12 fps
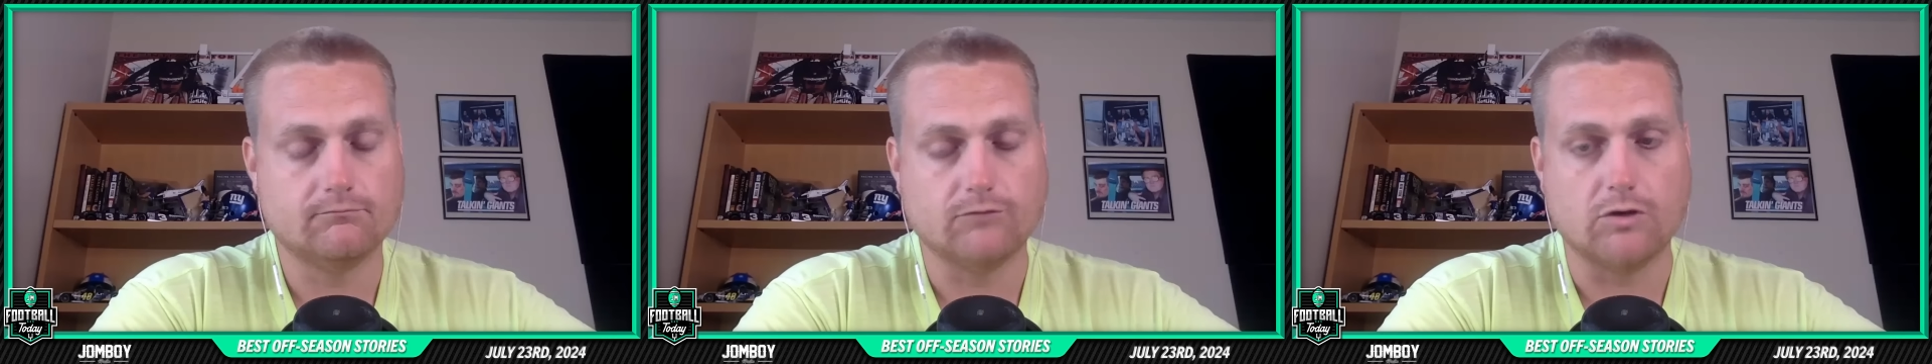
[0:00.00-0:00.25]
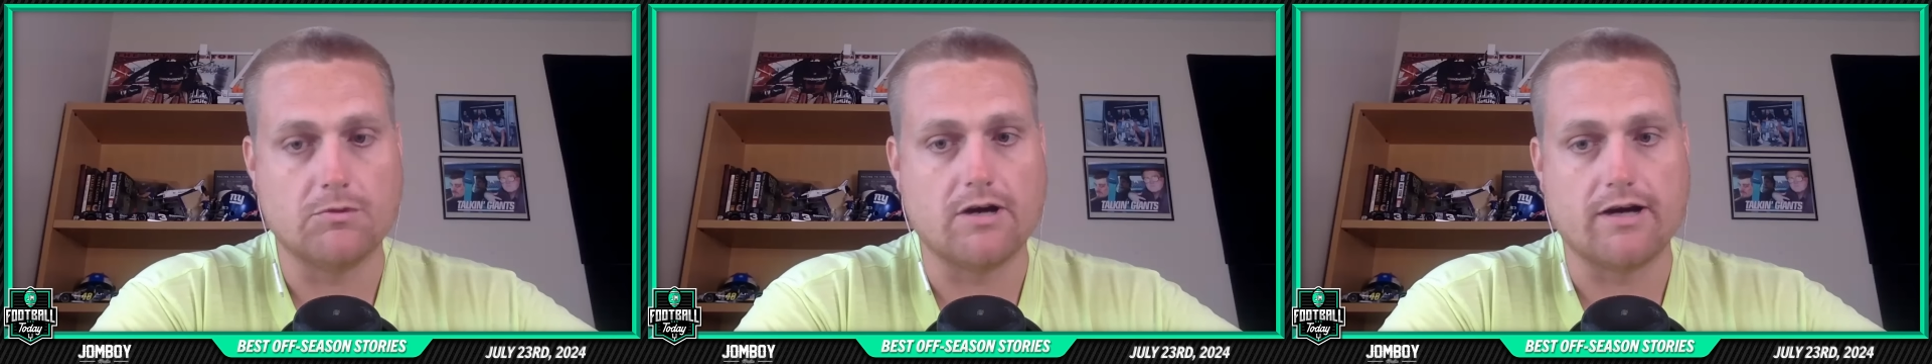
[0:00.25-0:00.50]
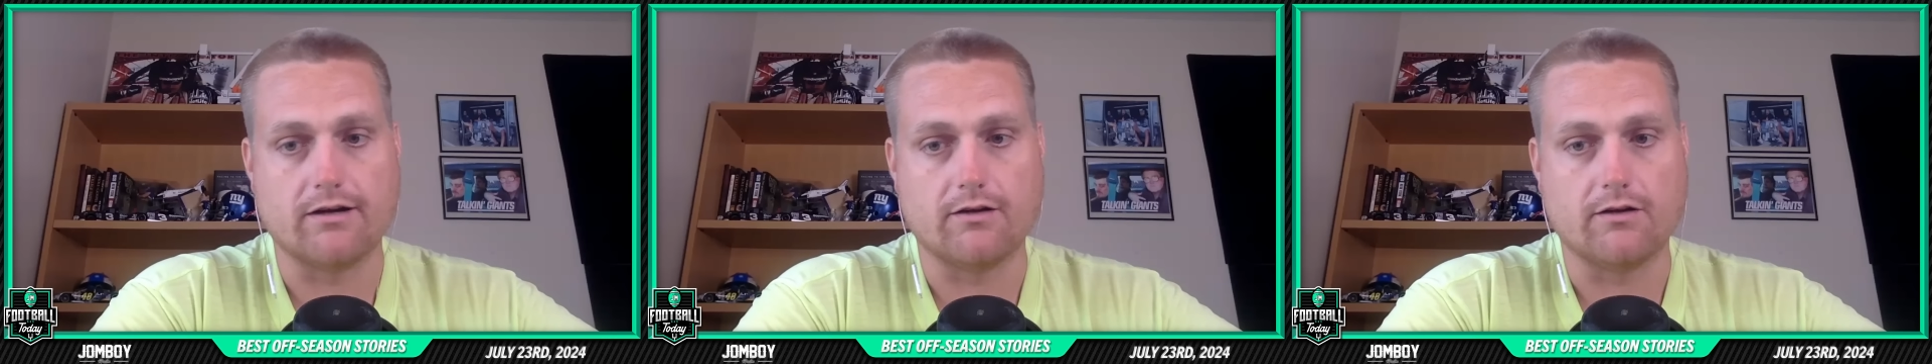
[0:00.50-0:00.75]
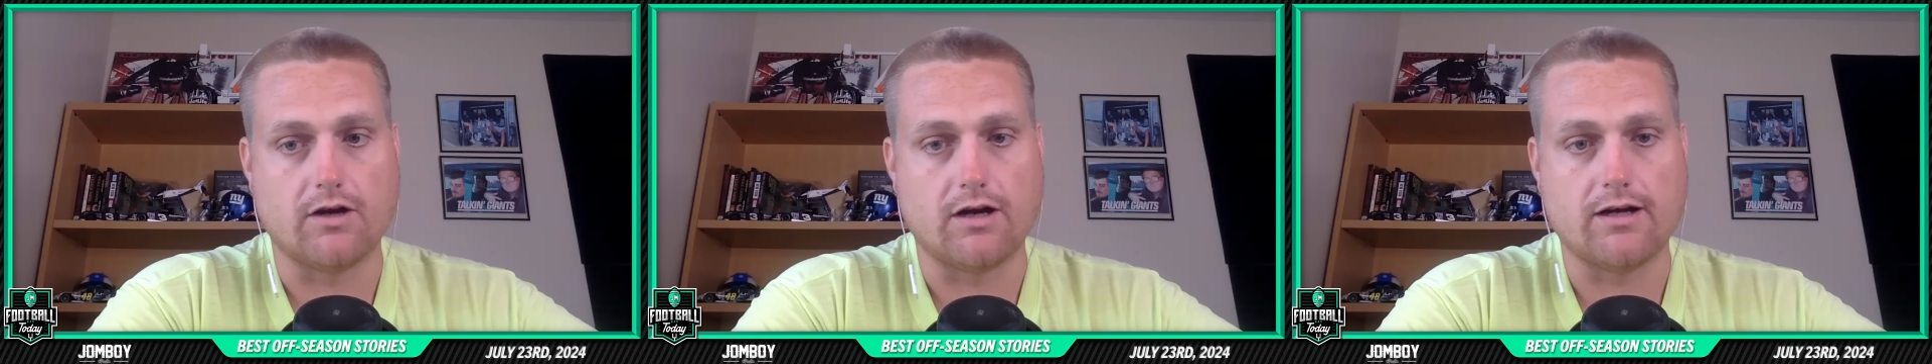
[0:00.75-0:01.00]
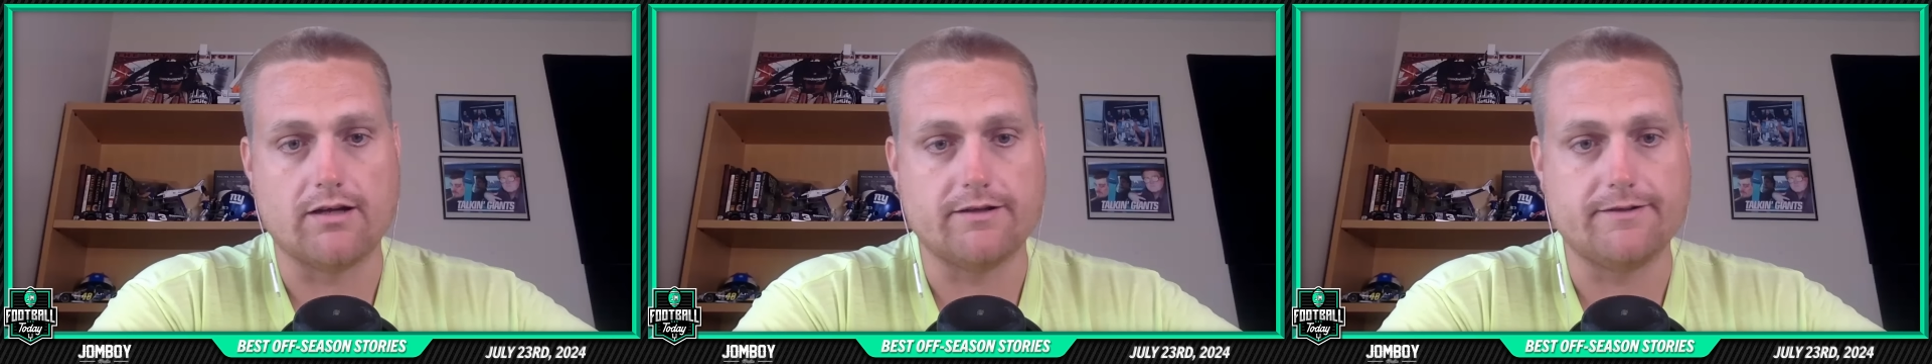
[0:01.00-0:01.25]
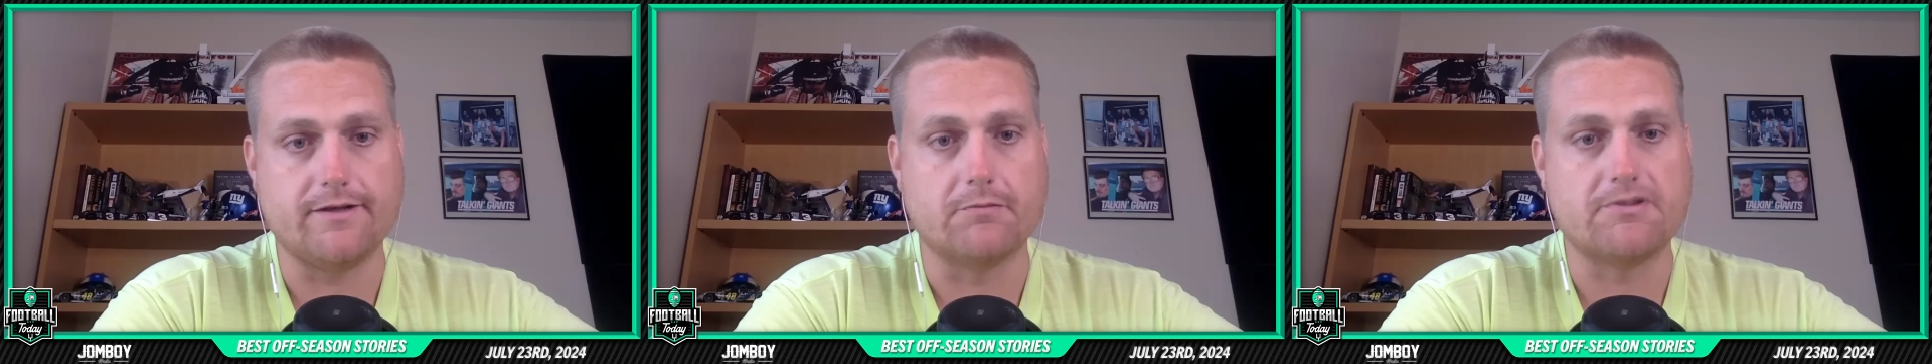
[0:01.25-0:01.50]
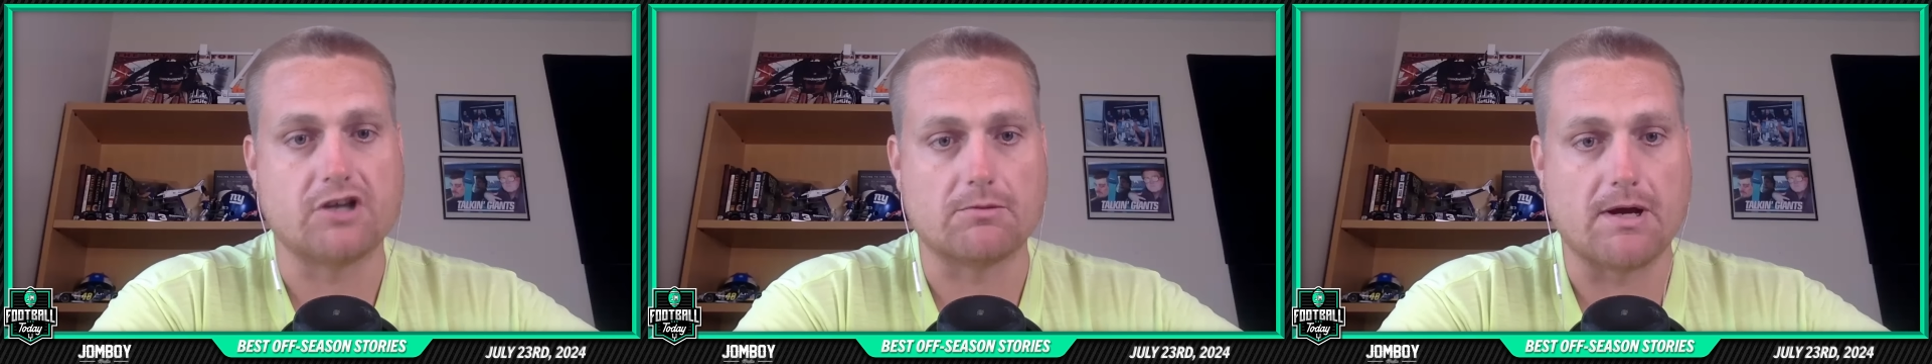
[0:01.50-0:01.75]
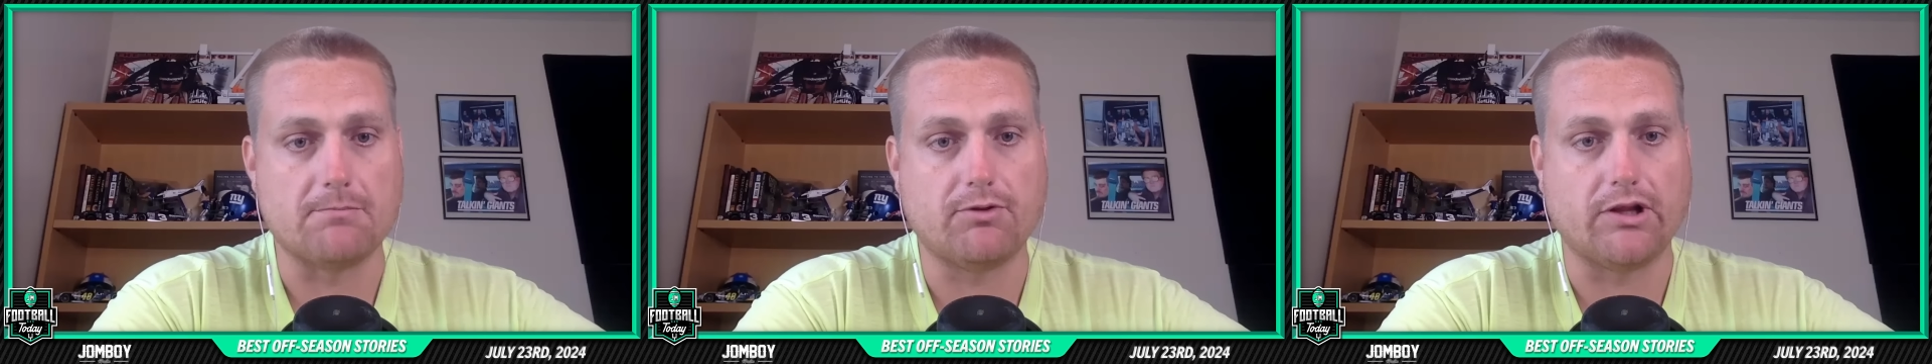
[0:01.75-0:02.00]
Romo and had I, a lot. You know, we talk
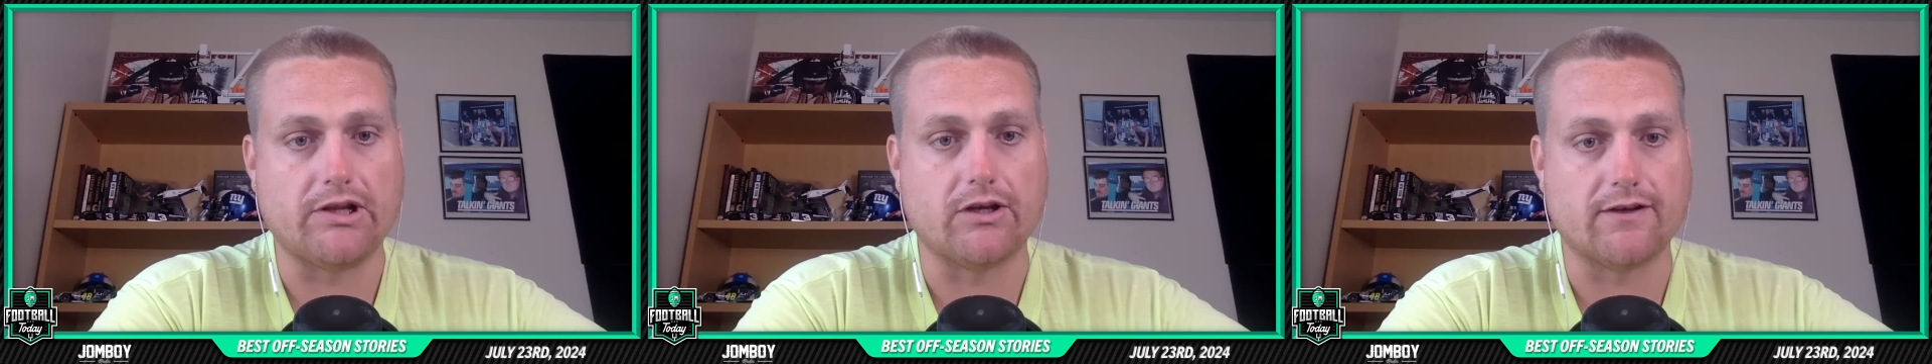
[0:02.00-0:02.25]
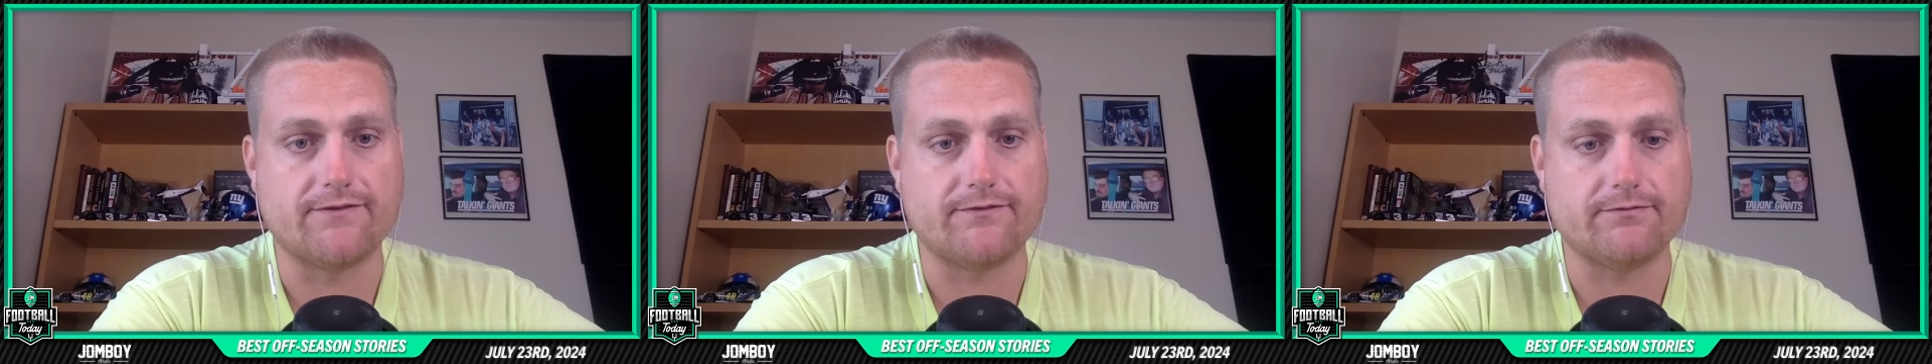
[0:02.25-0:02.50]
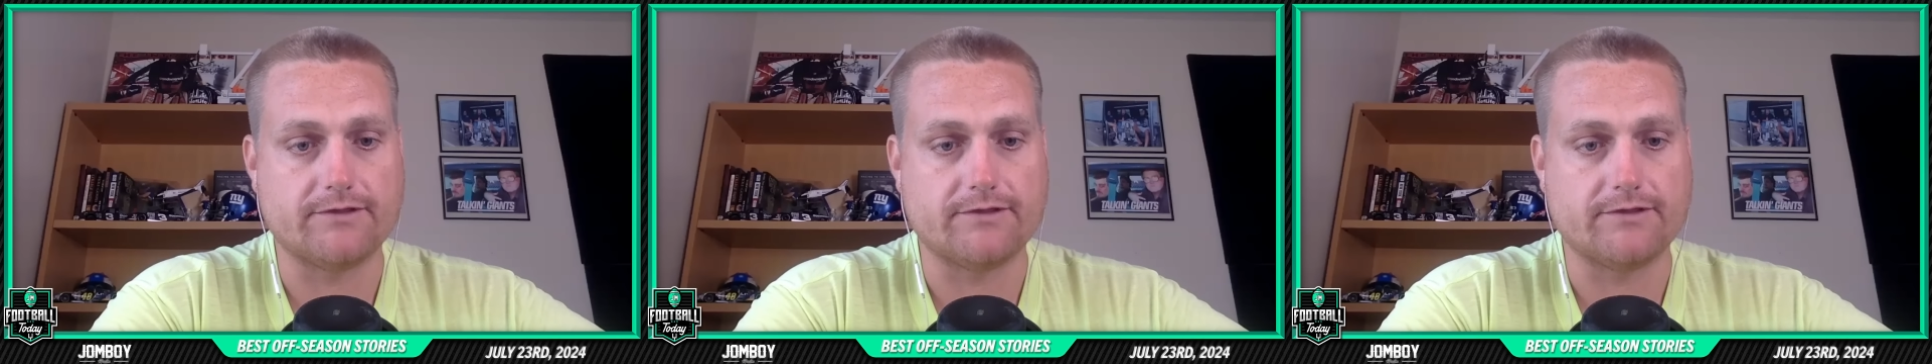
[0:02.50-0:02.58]
about playoff.